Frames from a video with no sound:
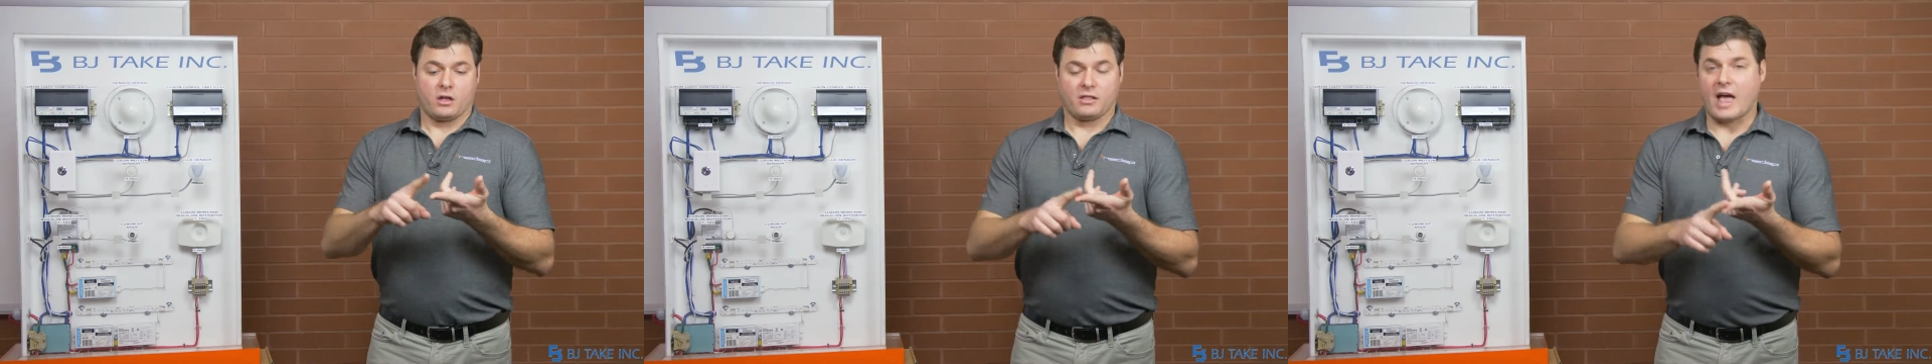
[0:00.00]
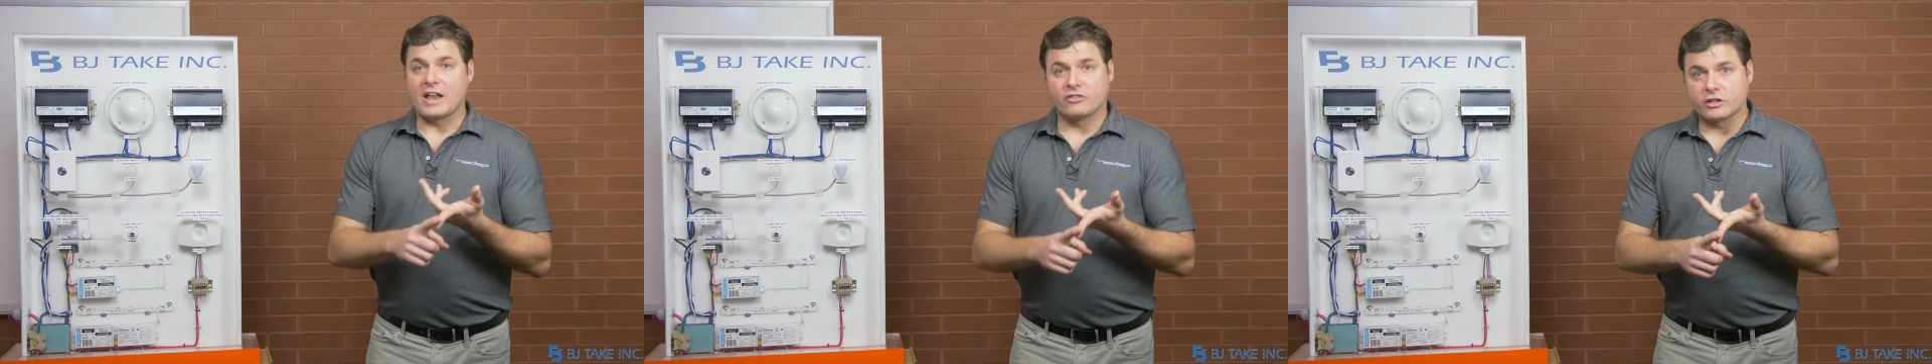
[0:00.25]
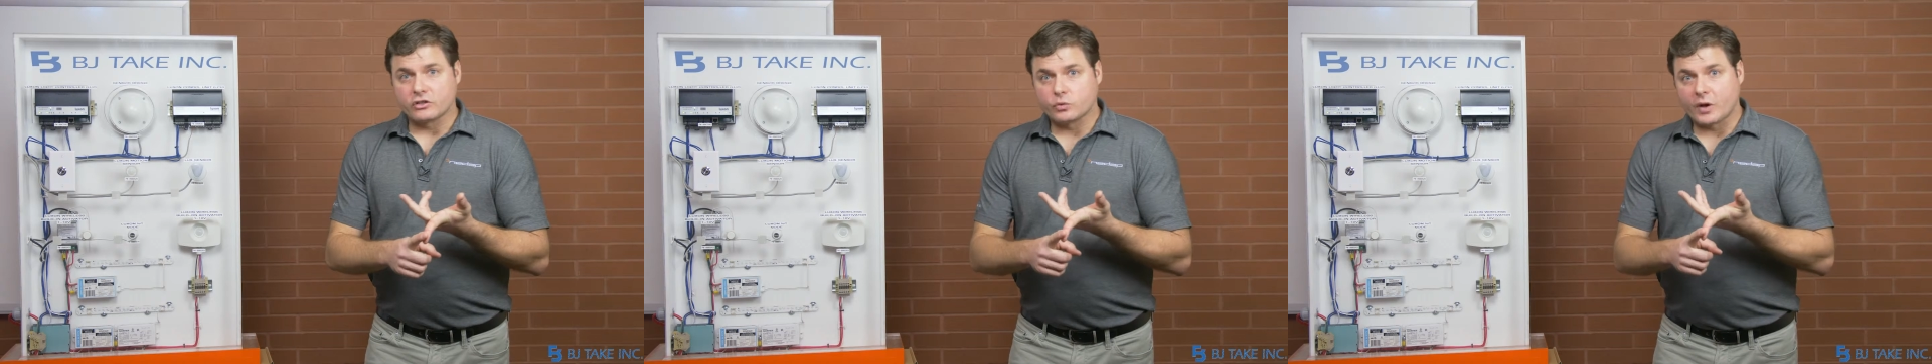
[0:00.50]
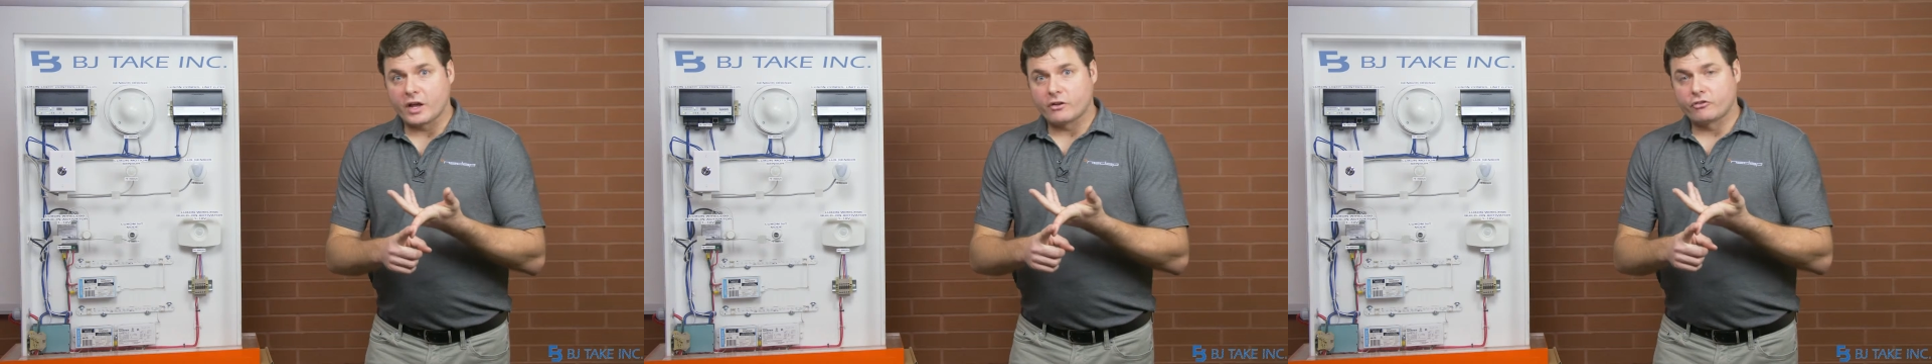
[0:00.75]
latching
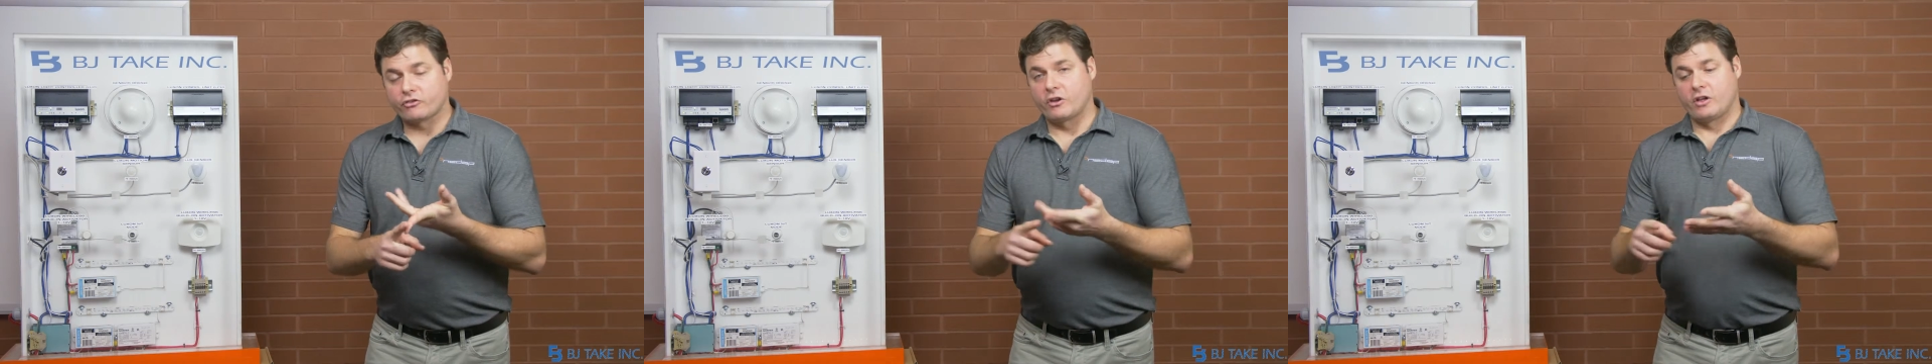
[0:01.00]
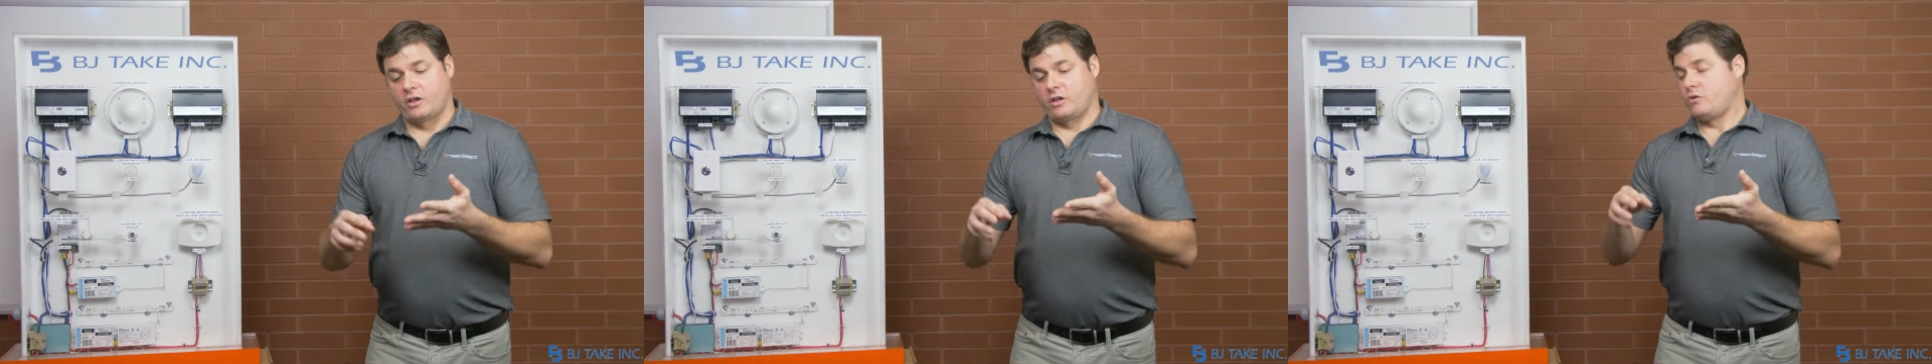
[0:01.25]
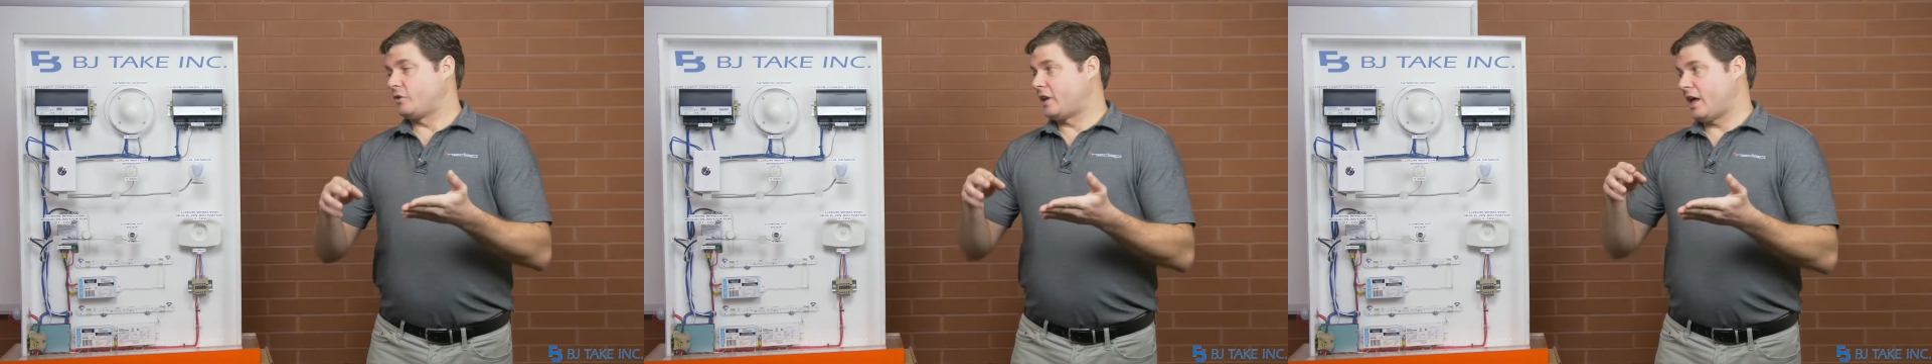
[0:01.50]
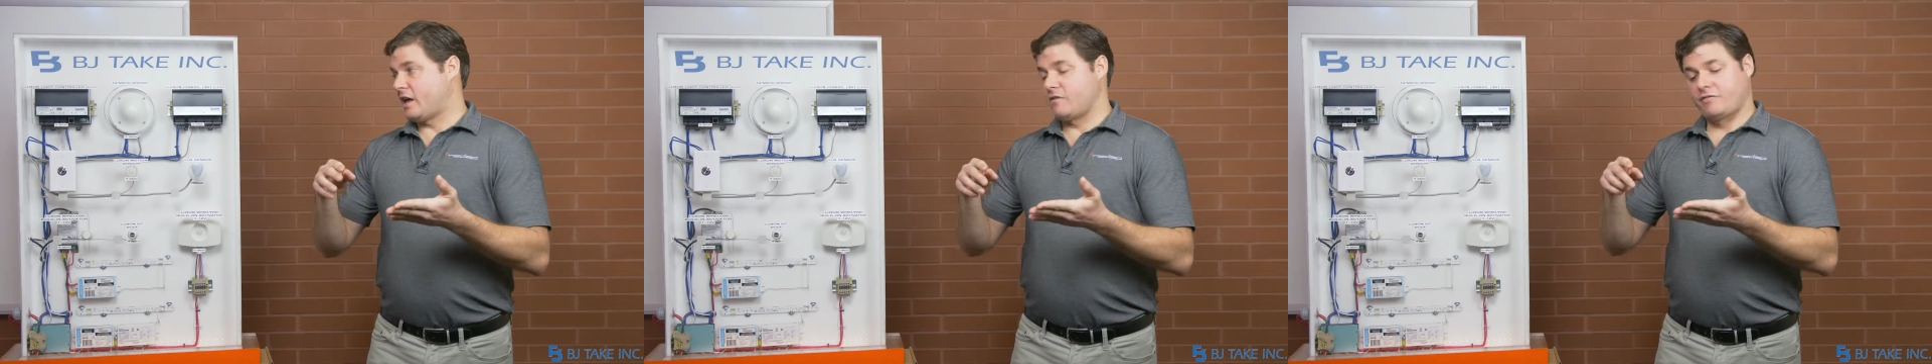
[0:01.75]
switch. You can
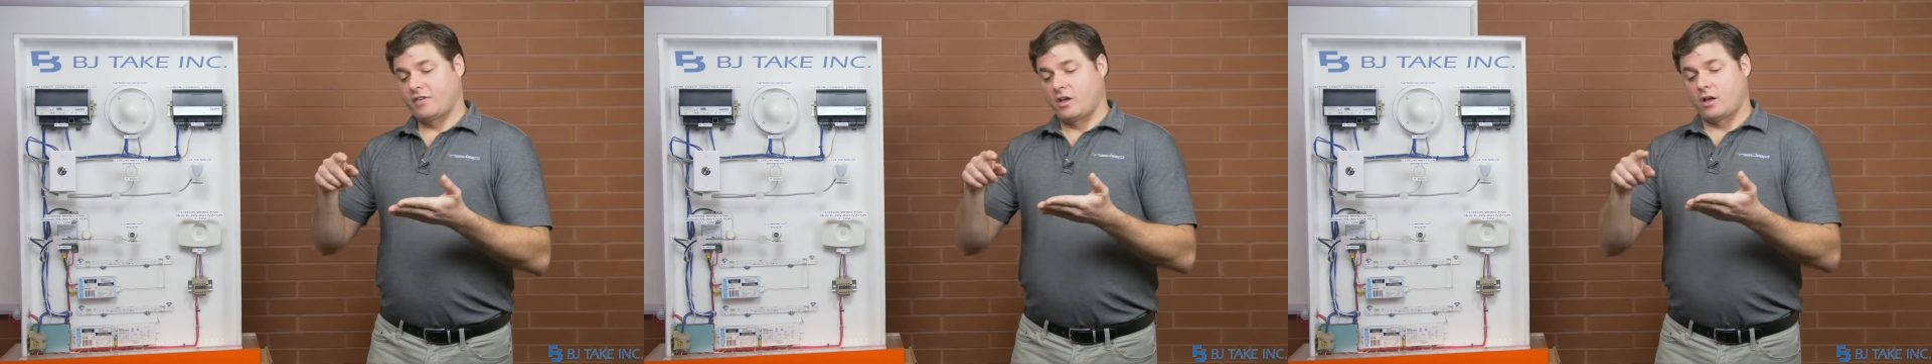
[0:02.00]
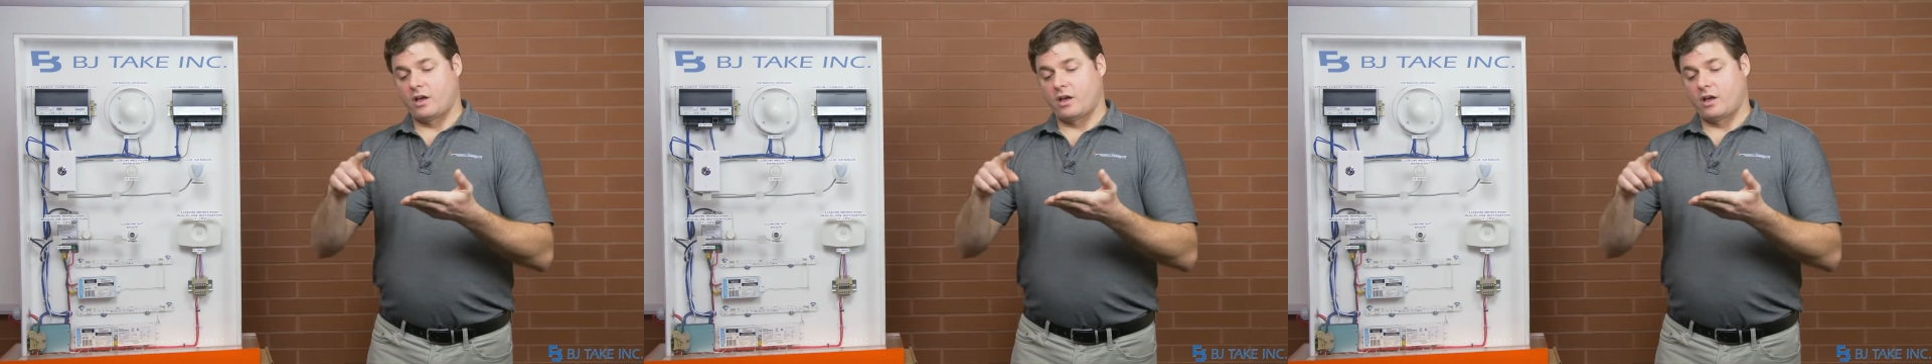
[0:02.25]
have